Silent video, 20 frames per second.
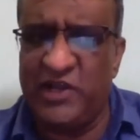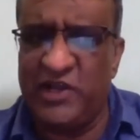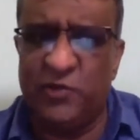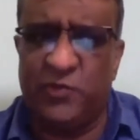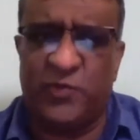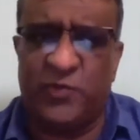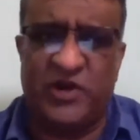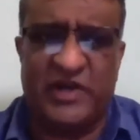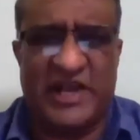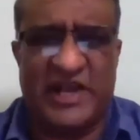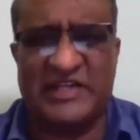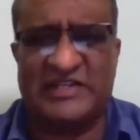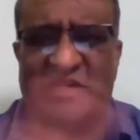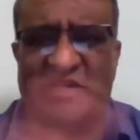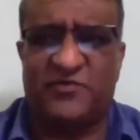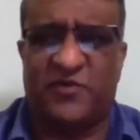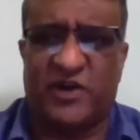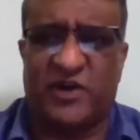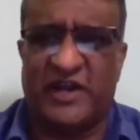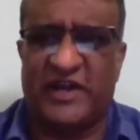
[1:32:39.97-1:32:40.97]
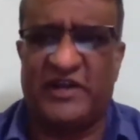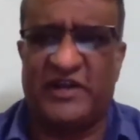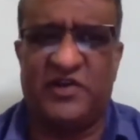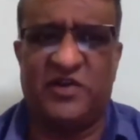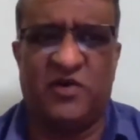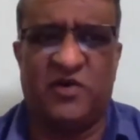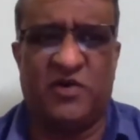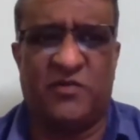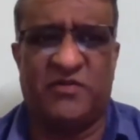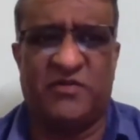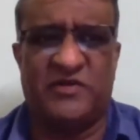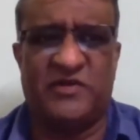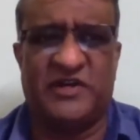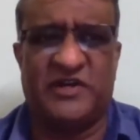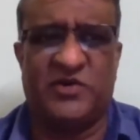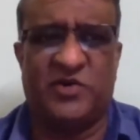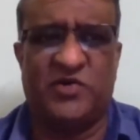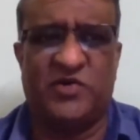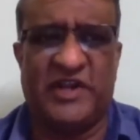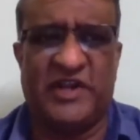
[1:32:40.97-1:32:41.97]
Only you put dash and forget.
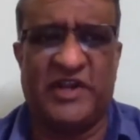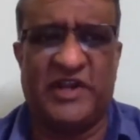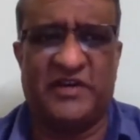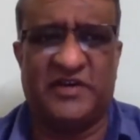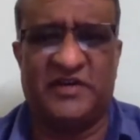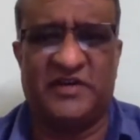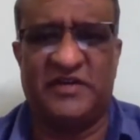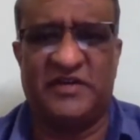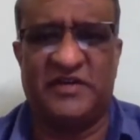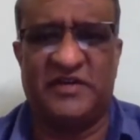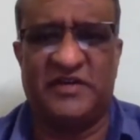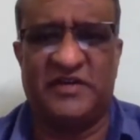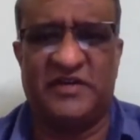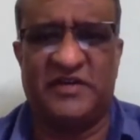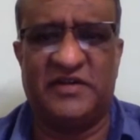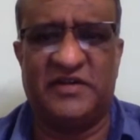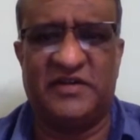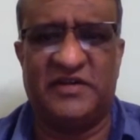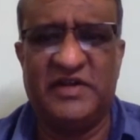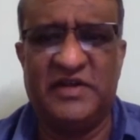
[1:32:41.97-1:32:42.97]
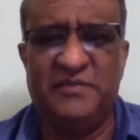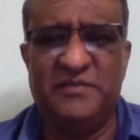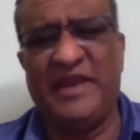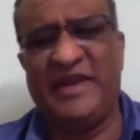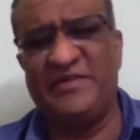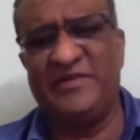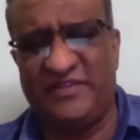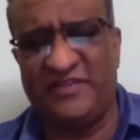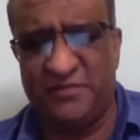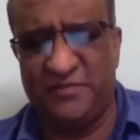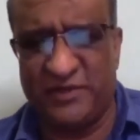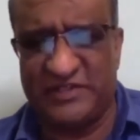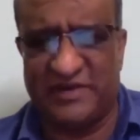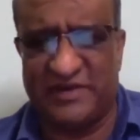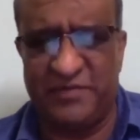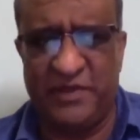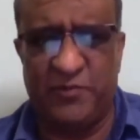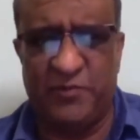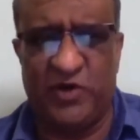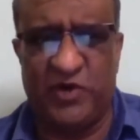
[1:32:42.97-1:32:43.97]
No problem at all. Don't worry at all. Make it
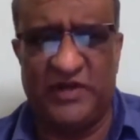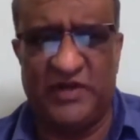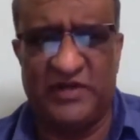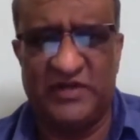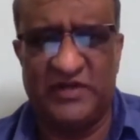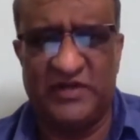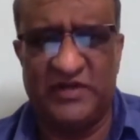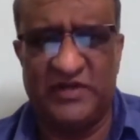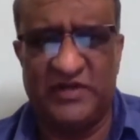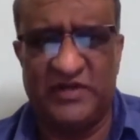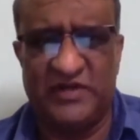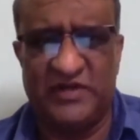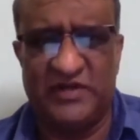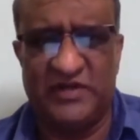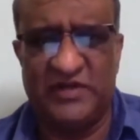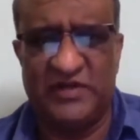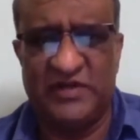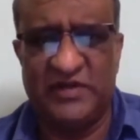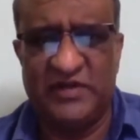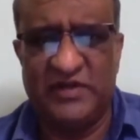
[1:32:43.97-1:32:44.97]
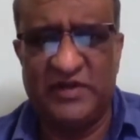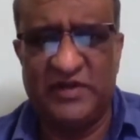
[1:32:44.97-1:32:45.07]
very simple, sir. Be bold.